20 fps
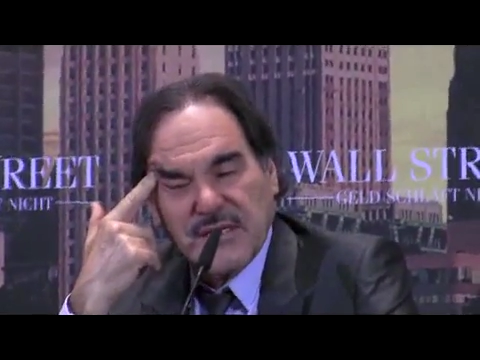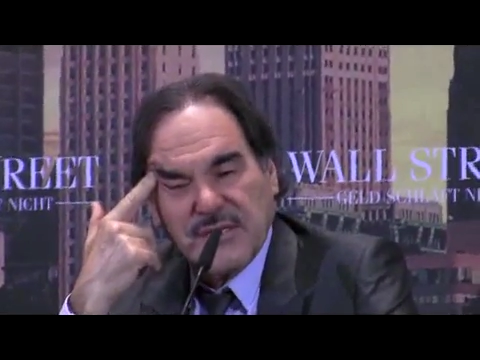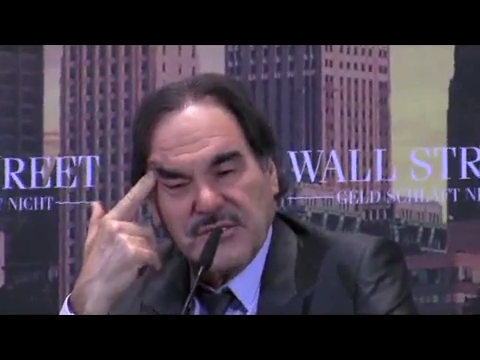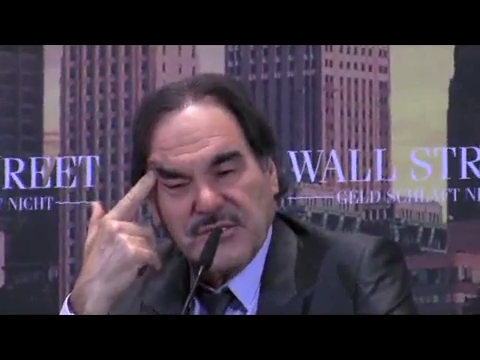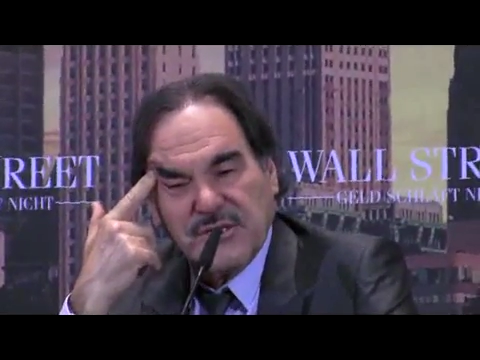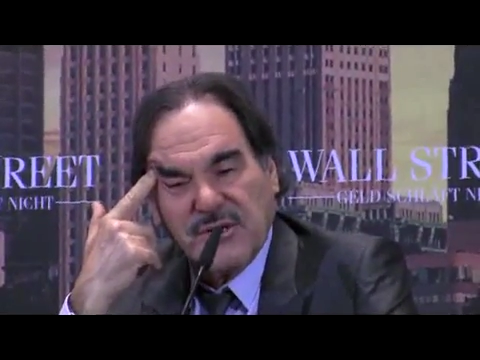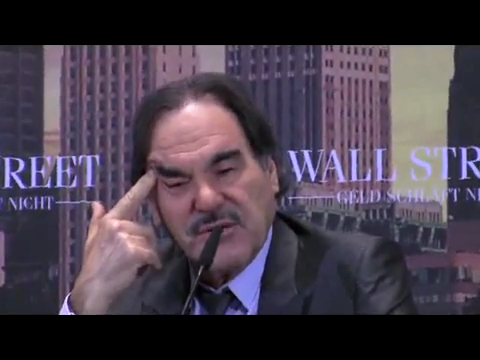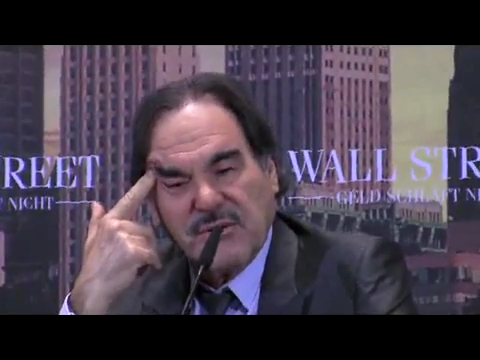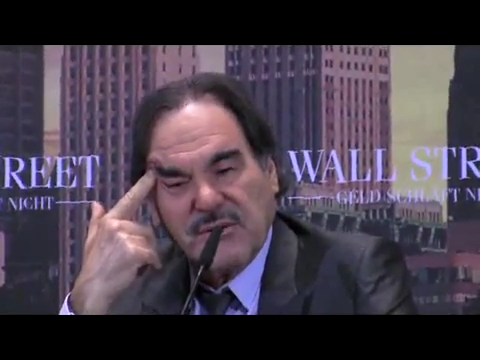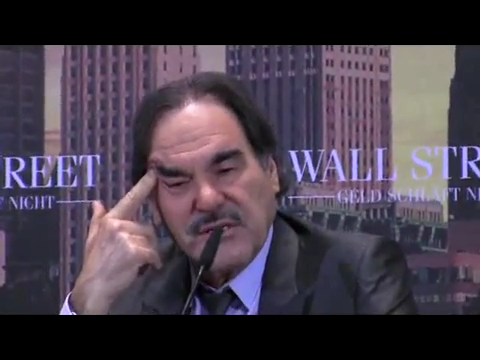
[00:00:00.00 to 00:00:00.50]

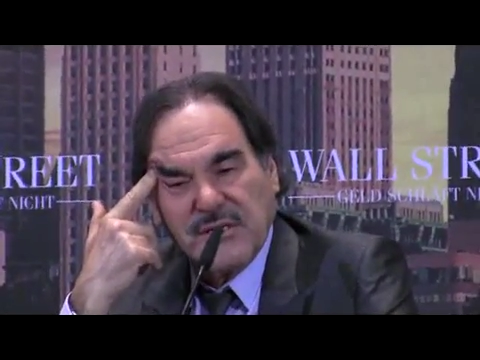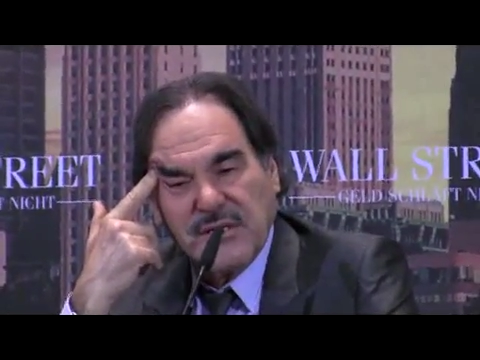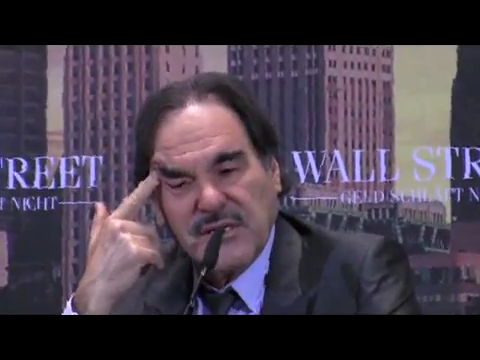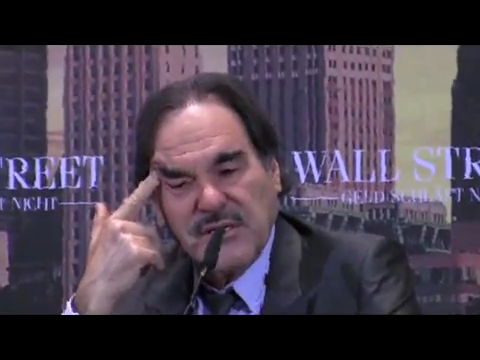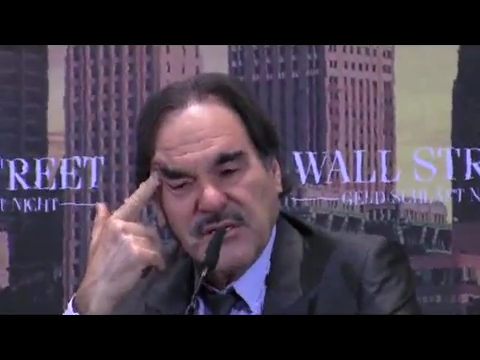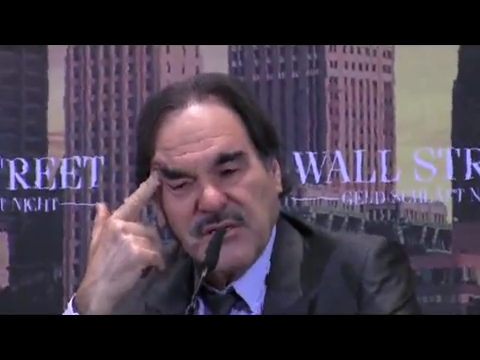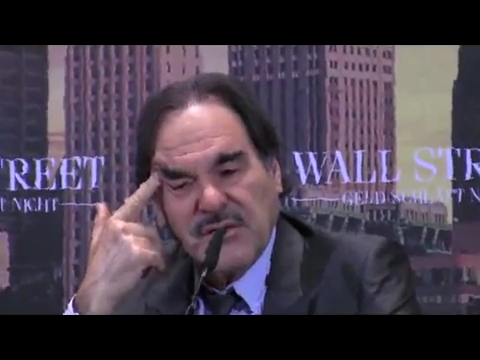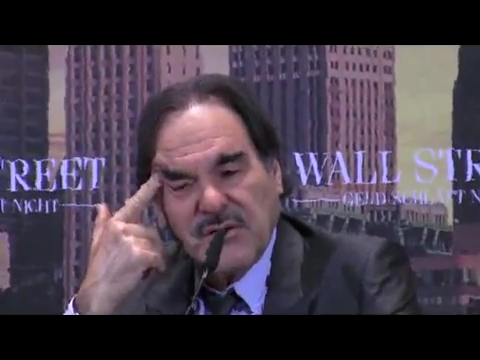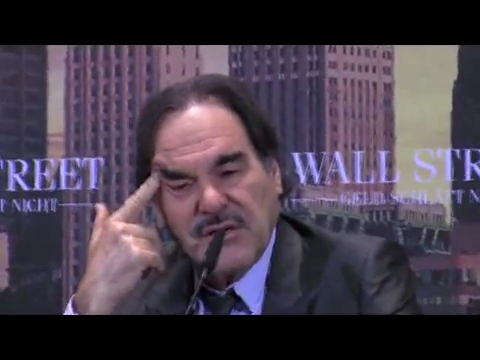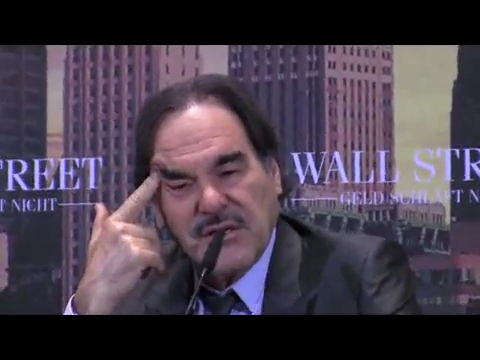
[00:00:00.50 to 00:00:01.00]
So
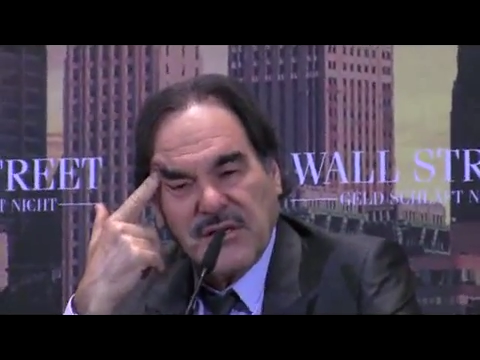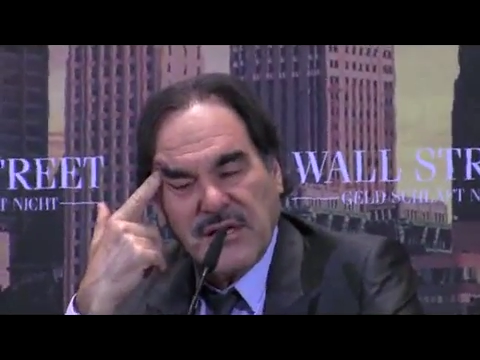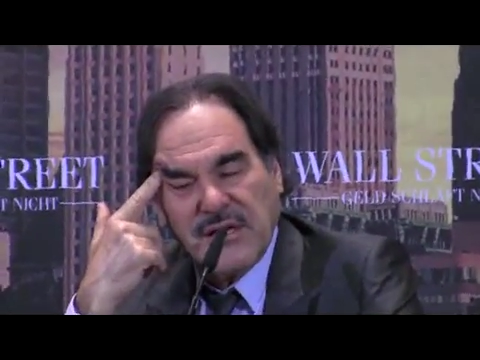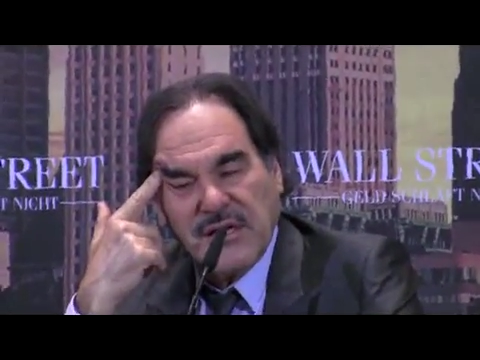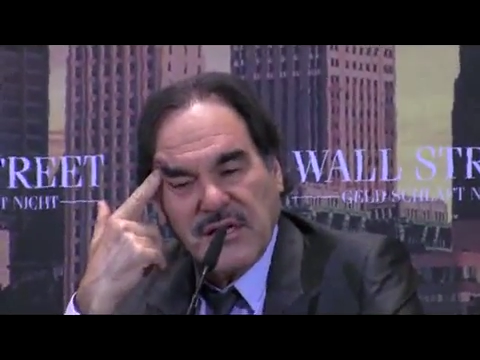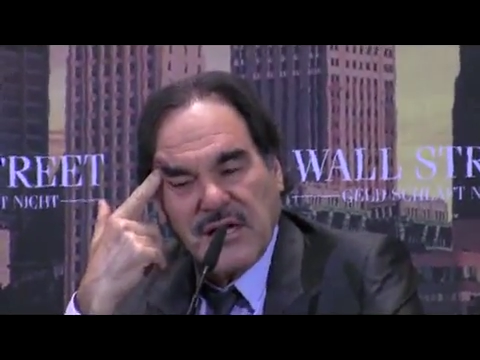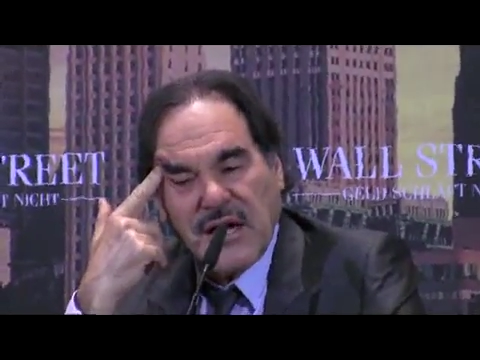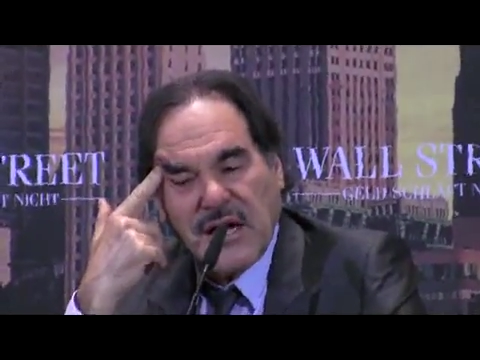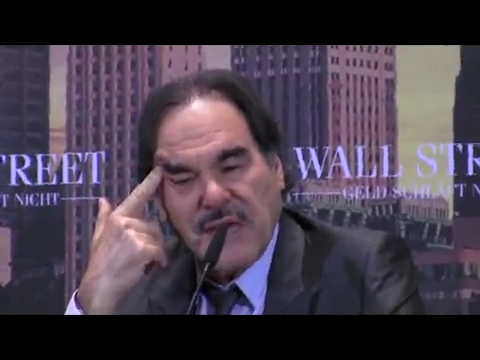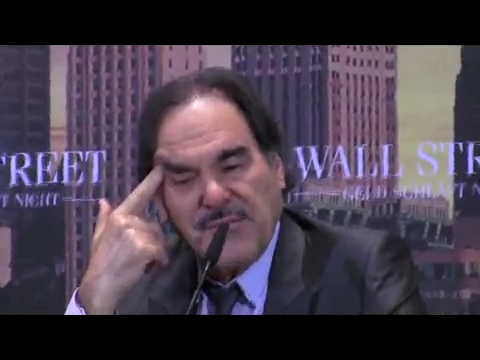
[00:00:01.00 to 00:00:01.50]

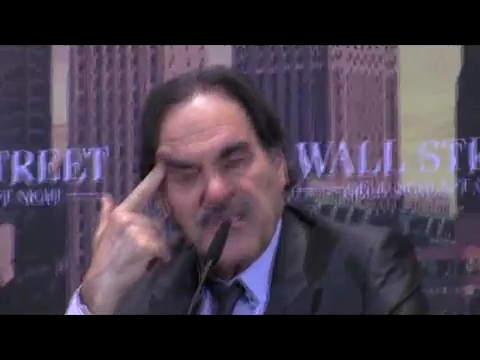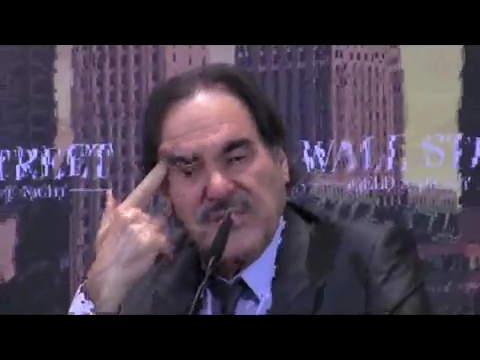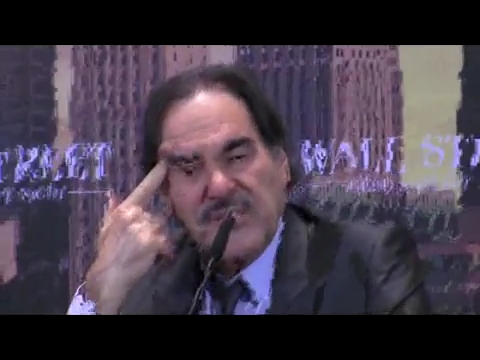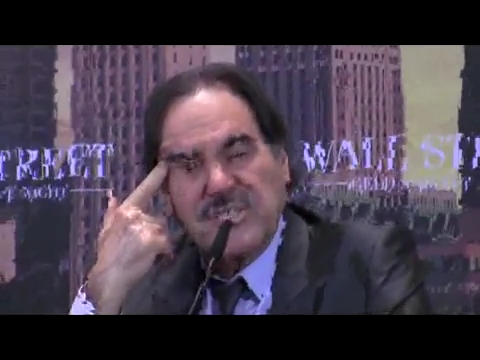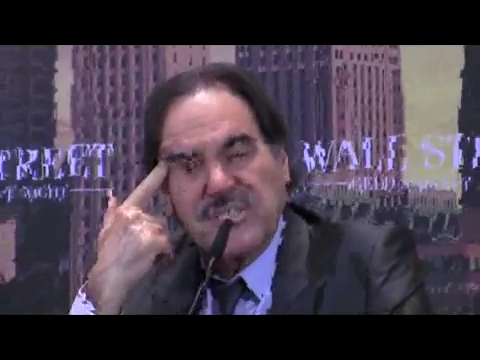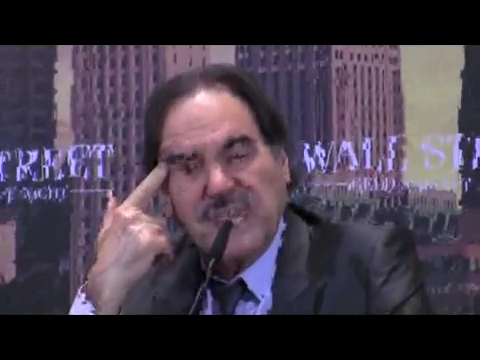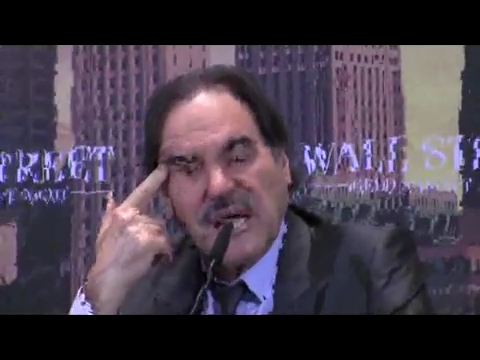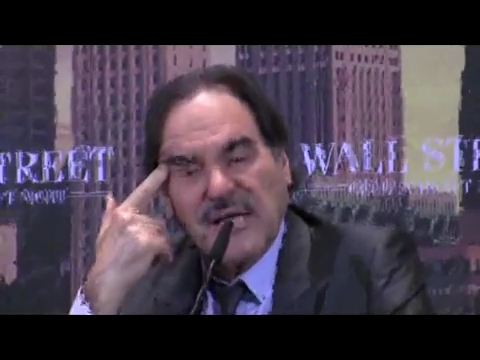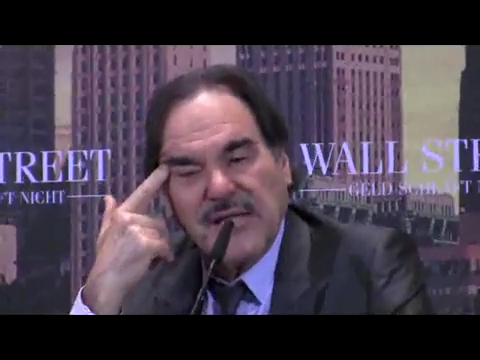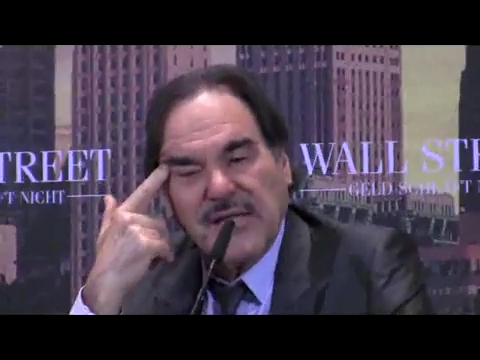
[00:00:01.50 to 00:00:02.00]
I'm
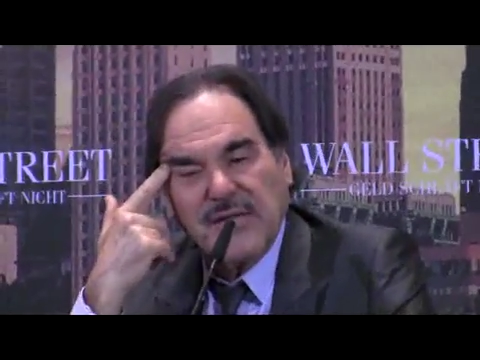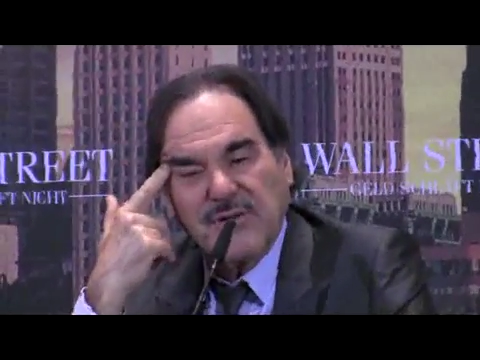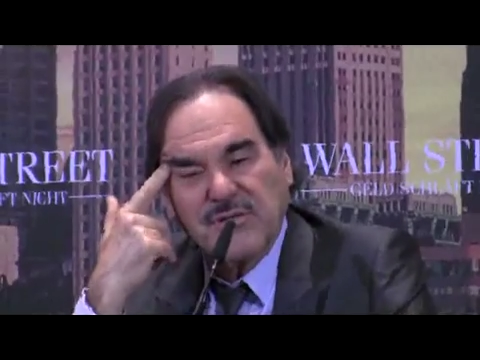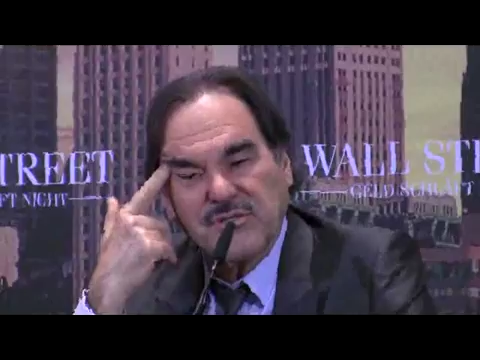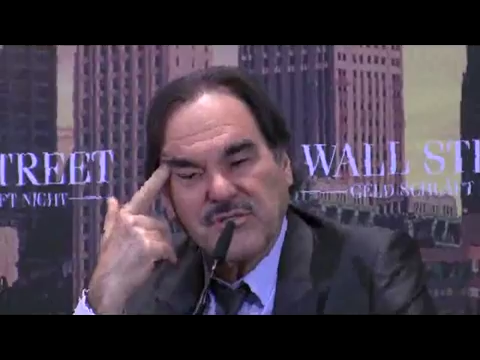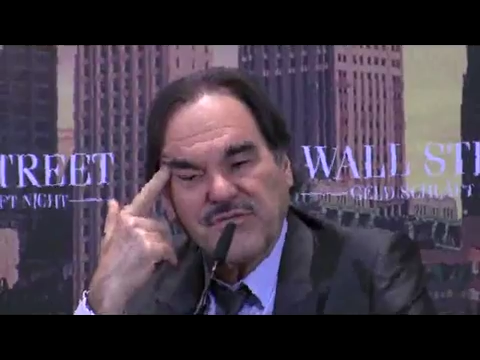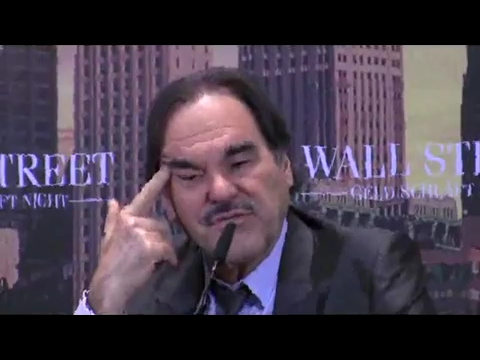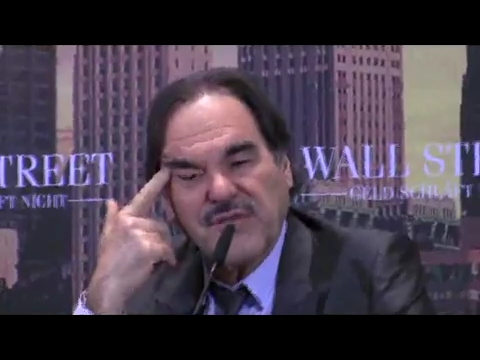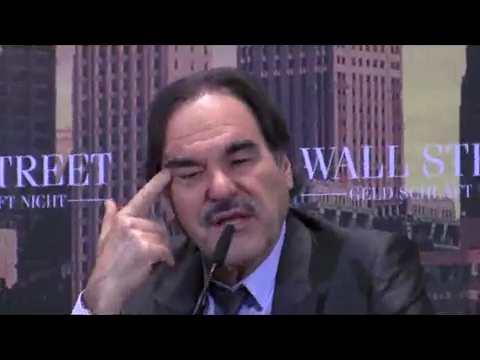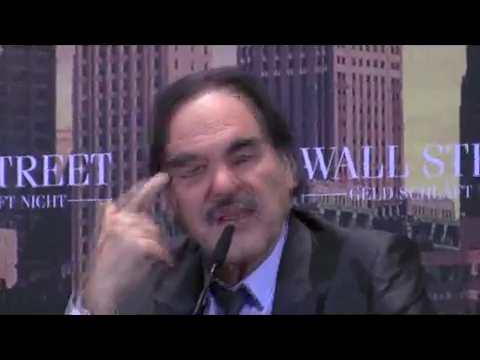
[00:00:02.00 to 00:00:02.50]
inside
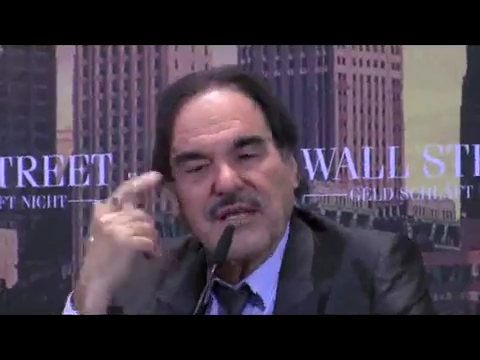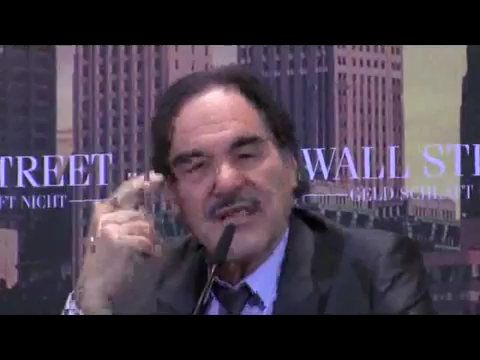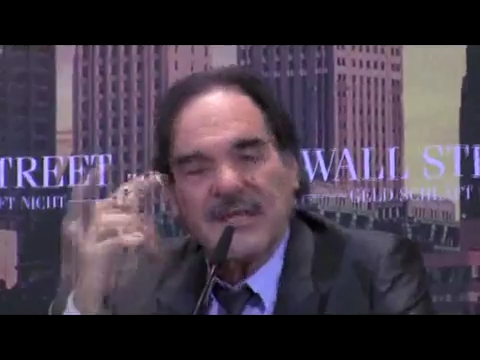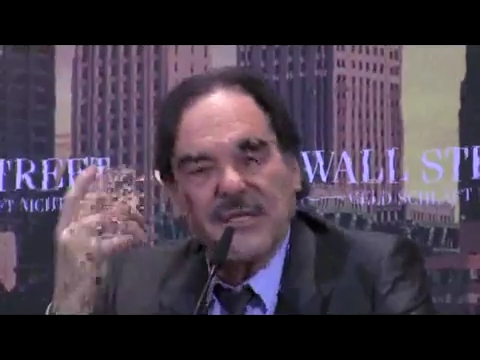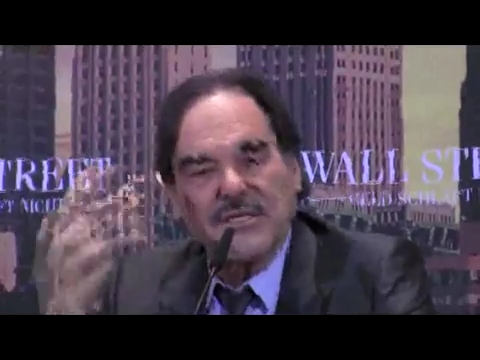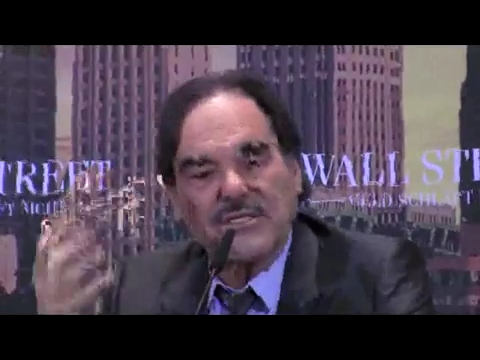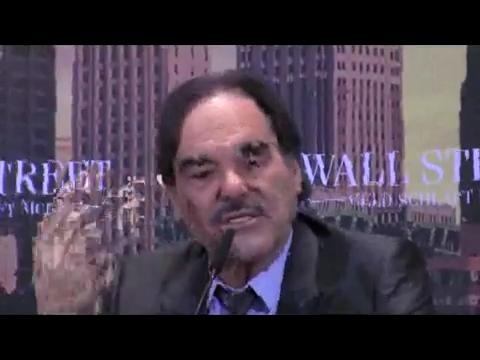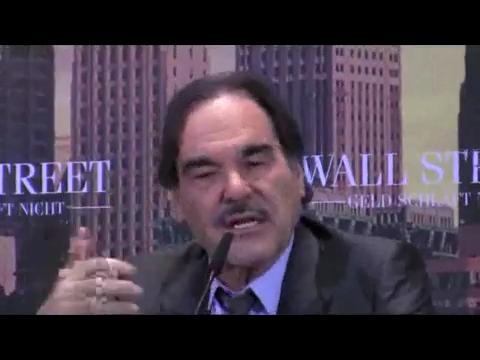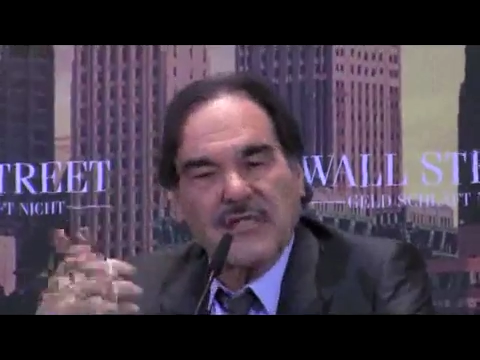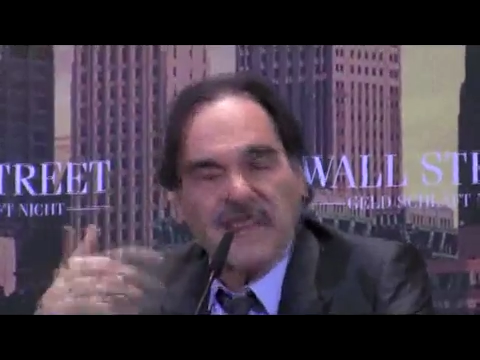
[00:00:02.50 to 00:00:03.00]
those feelings,